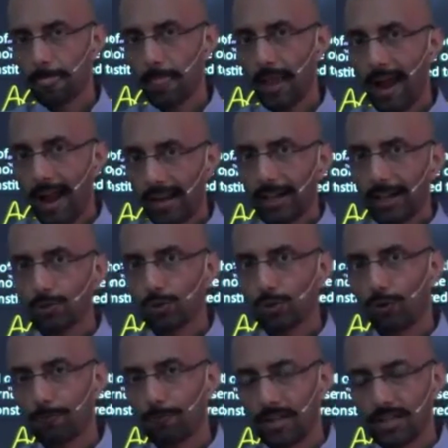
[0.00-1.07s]
and Council
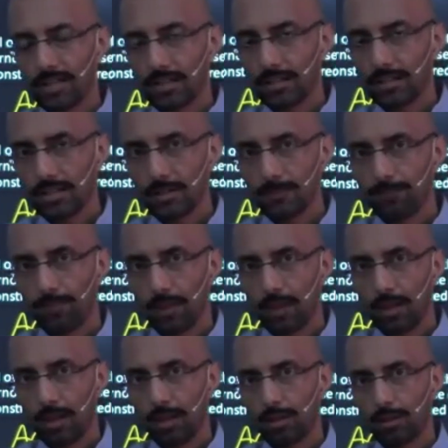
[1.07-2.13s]
of Ministers
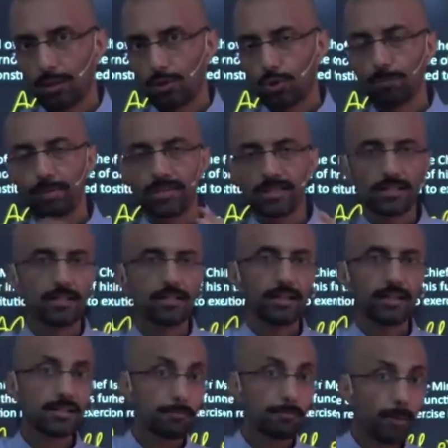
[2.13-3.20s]
to President
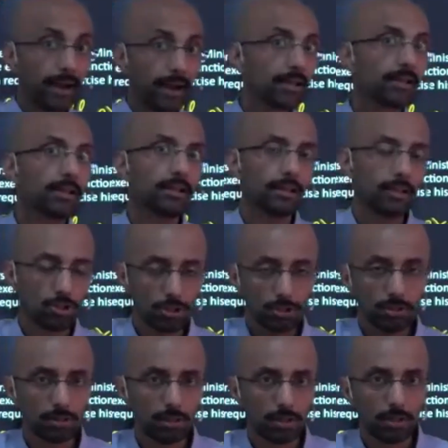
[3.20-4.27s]
is binding in nature,
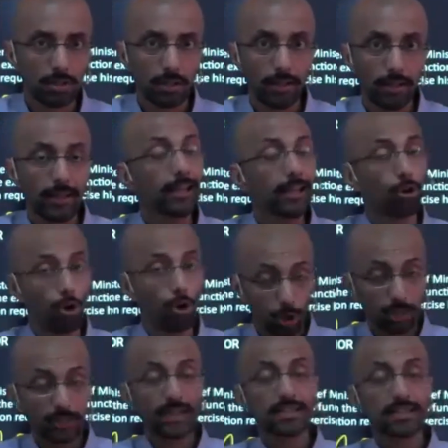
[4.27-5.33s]
in
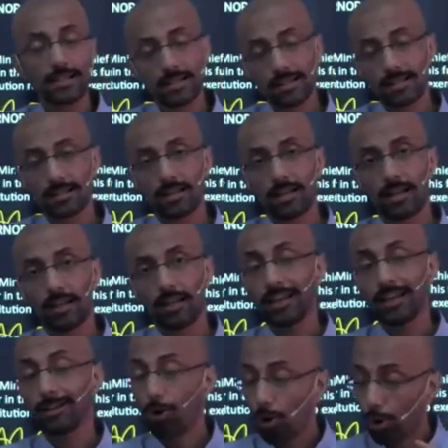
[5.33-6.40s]
all cases,
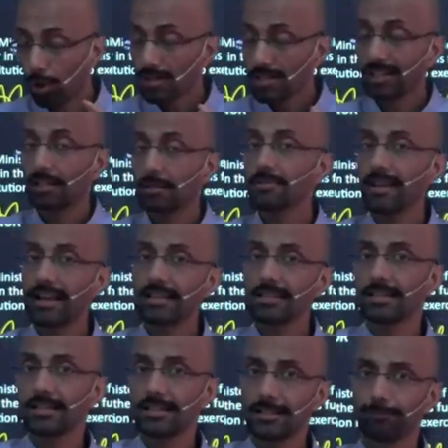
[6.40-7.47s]
in all
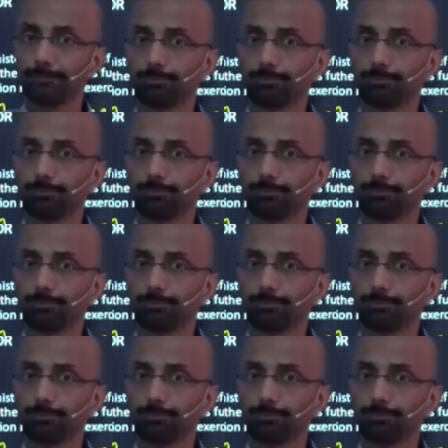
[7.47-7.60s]
circumstances,